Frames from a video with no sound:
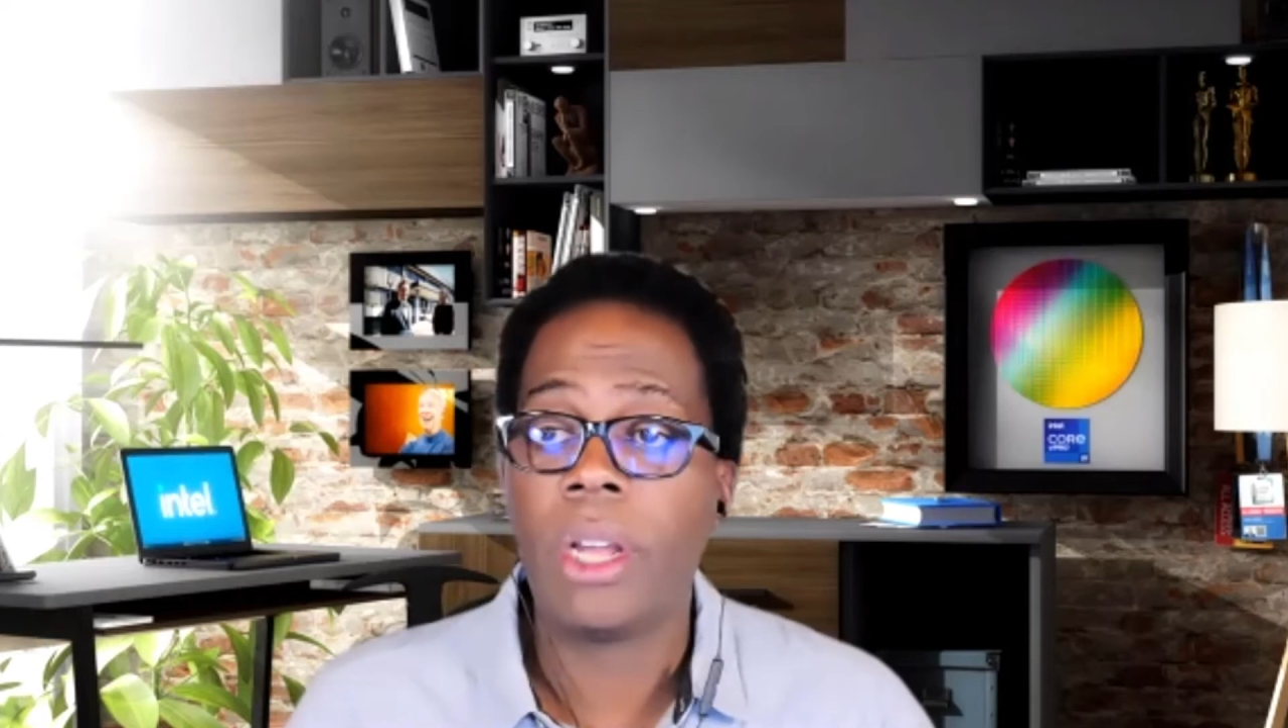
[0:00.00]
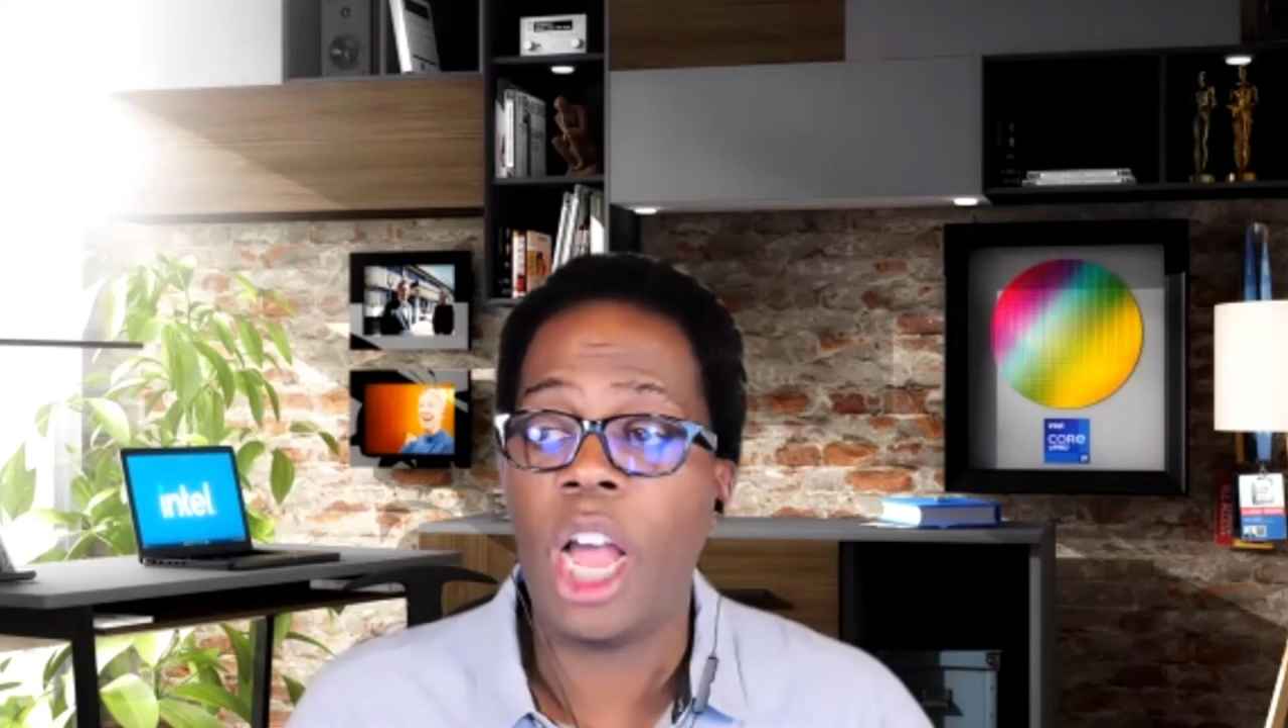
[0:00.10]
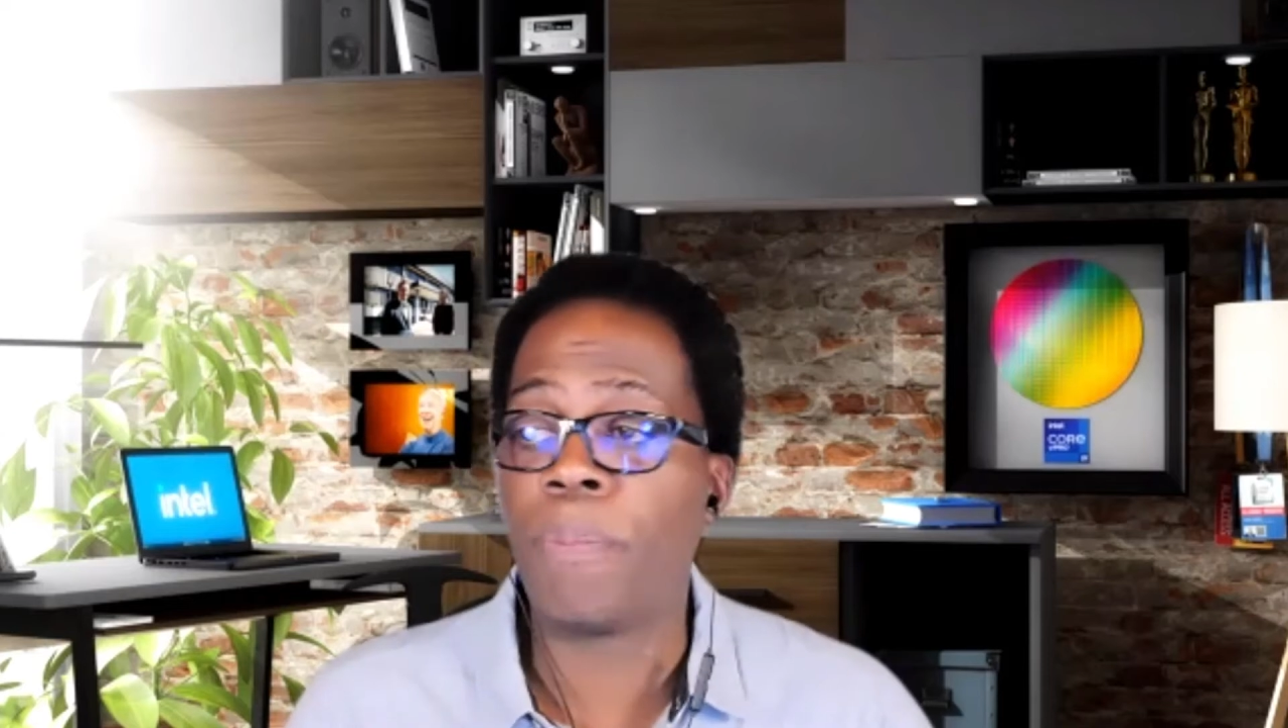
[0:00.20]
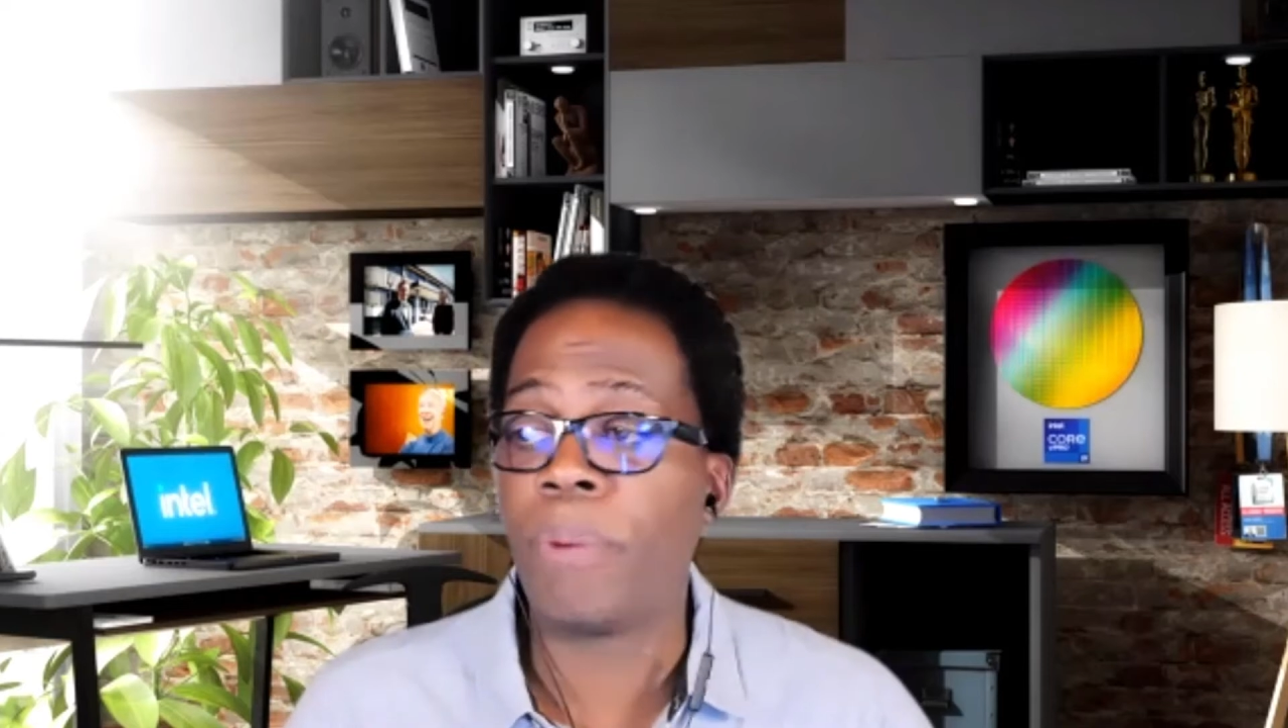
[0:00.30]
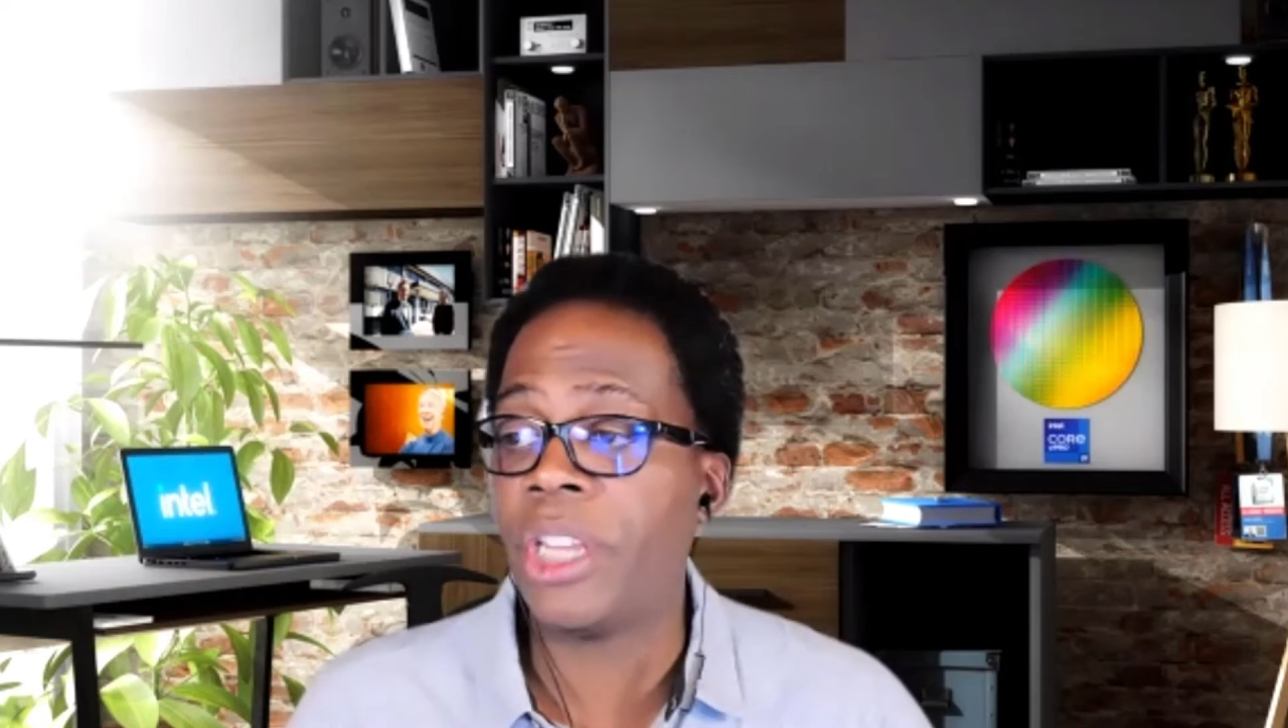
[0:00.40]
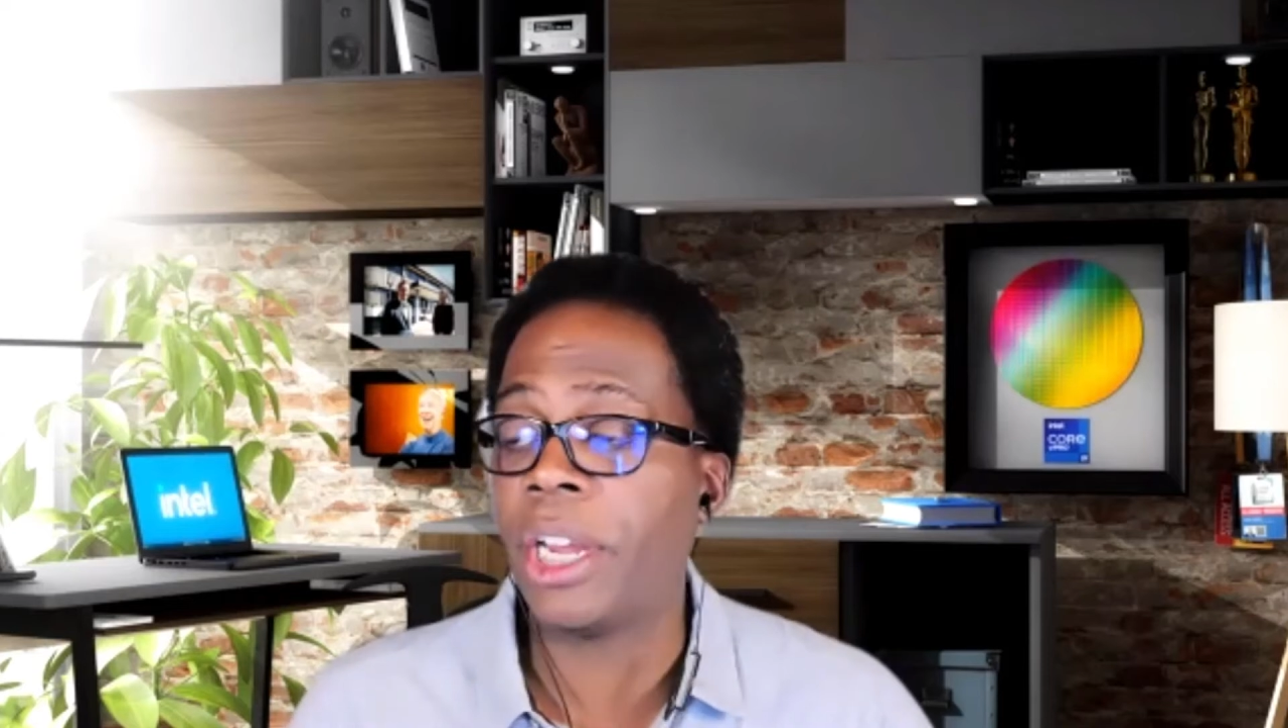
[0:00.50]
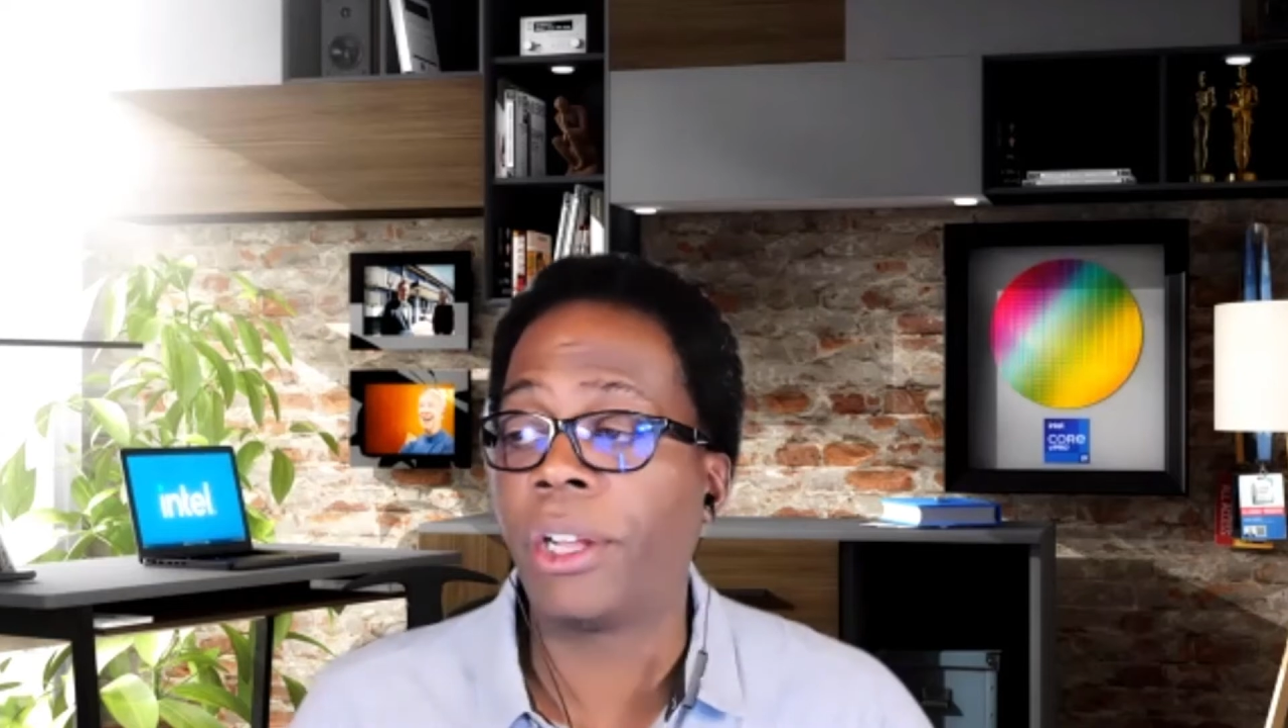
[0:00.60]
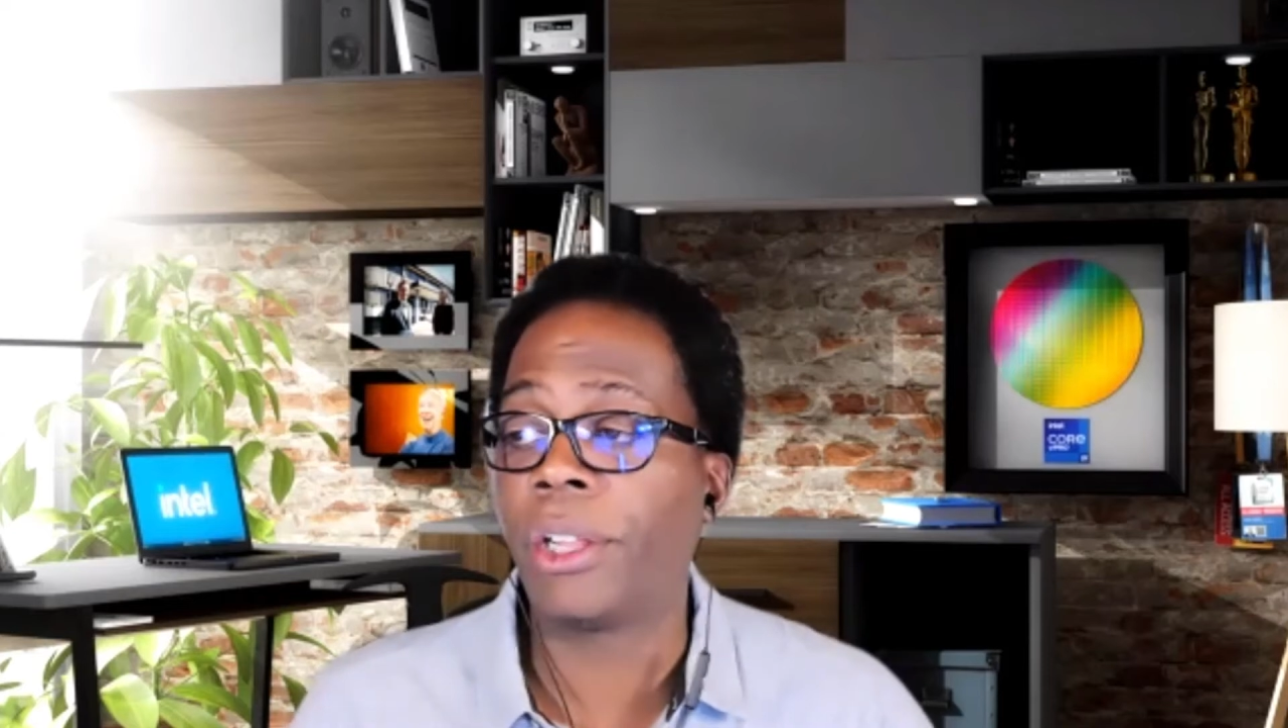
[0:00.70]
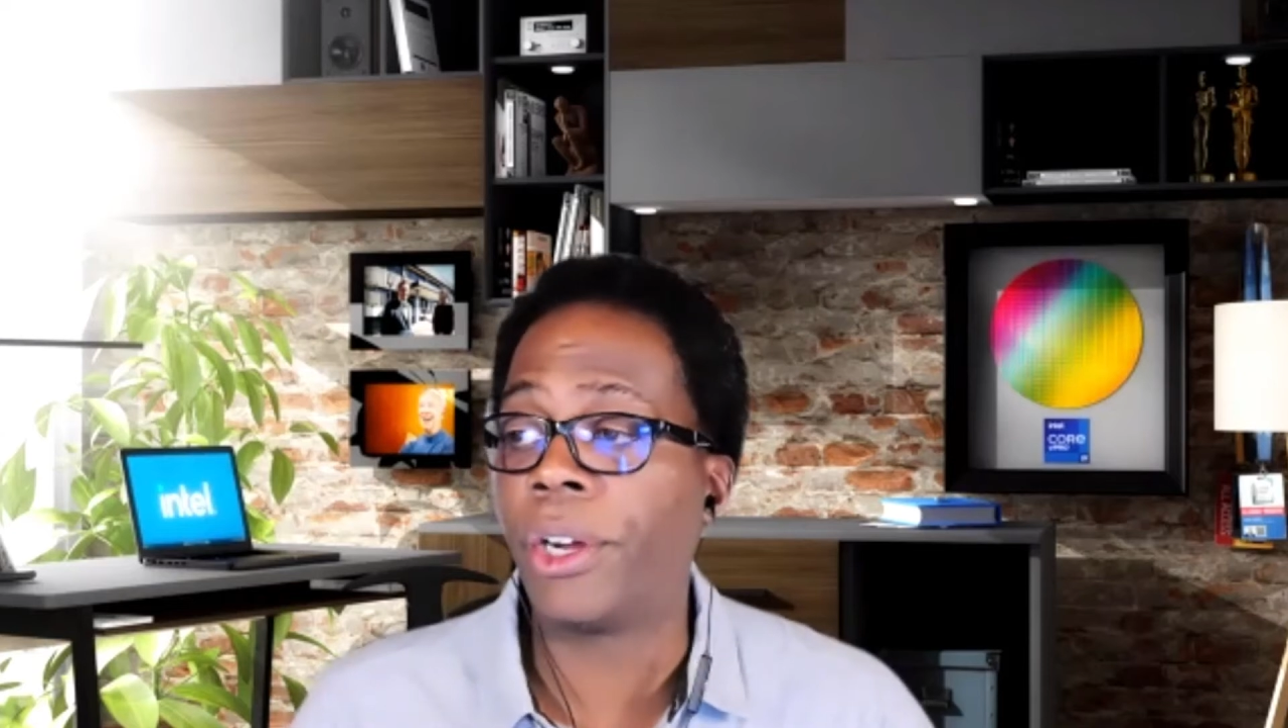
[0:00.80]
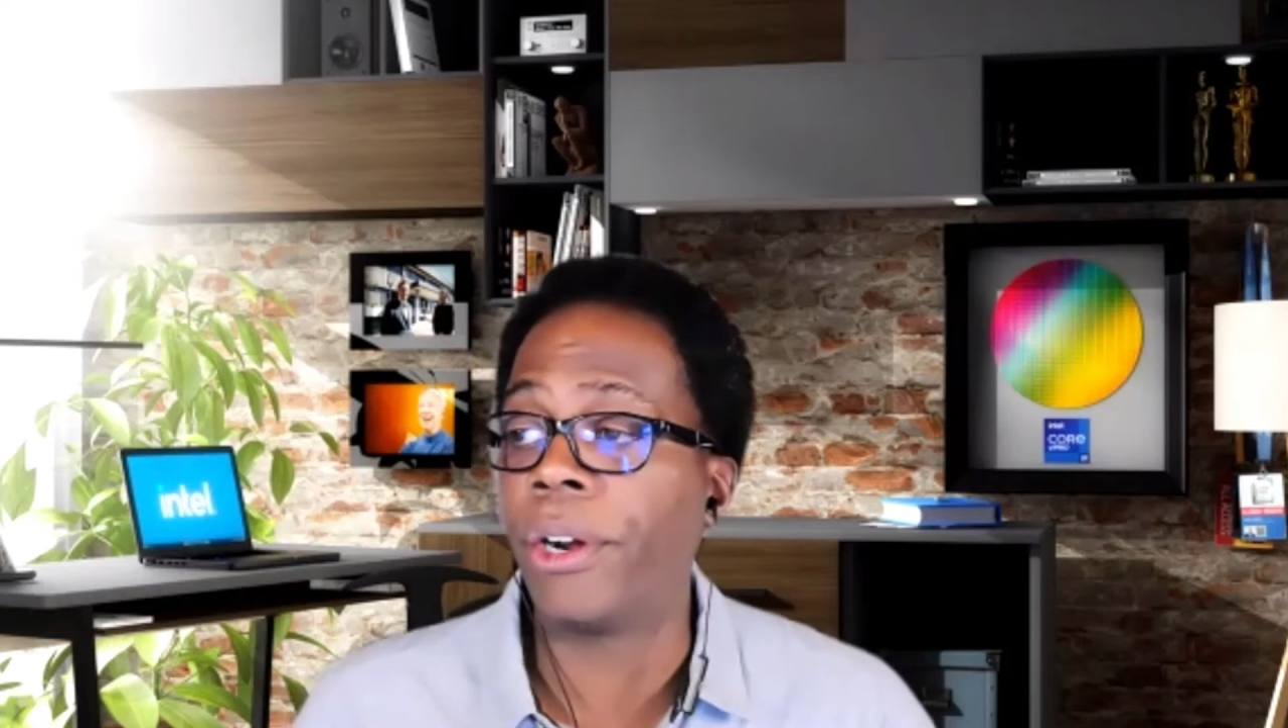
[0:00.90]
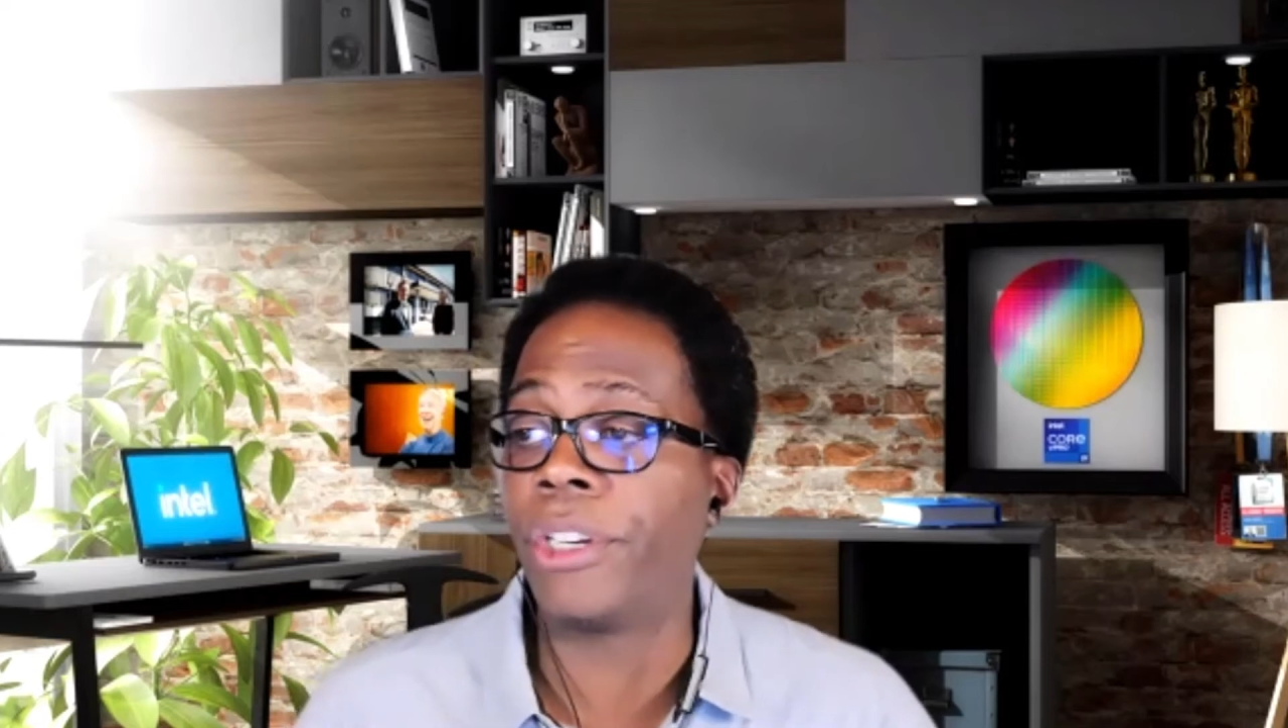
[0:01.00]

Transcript: a particular